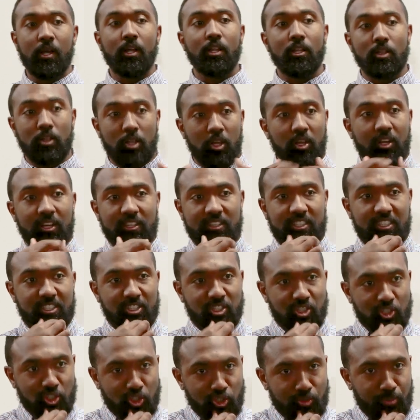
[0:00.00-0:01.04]
look at these
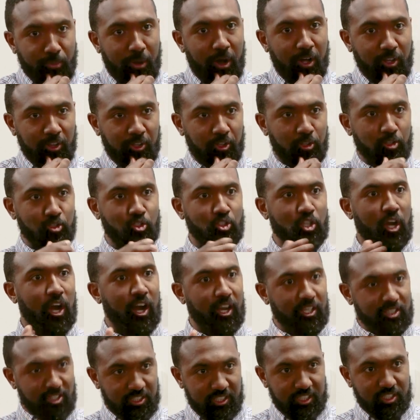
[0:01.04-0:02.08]
small little
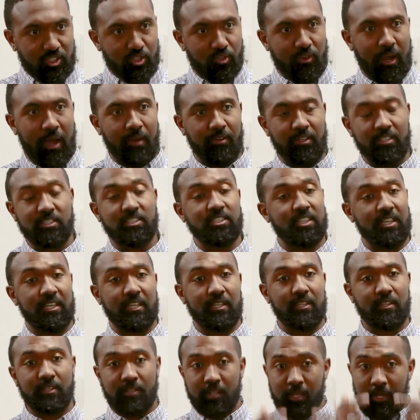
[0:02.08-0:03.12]
jaws, these crowded
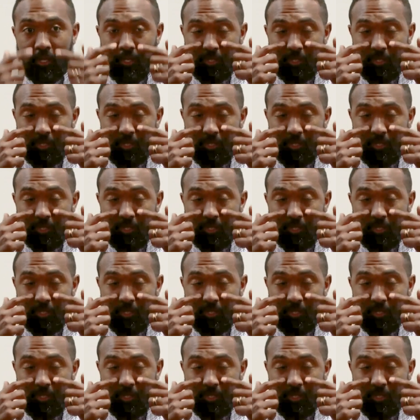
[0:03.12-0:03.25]
teeth,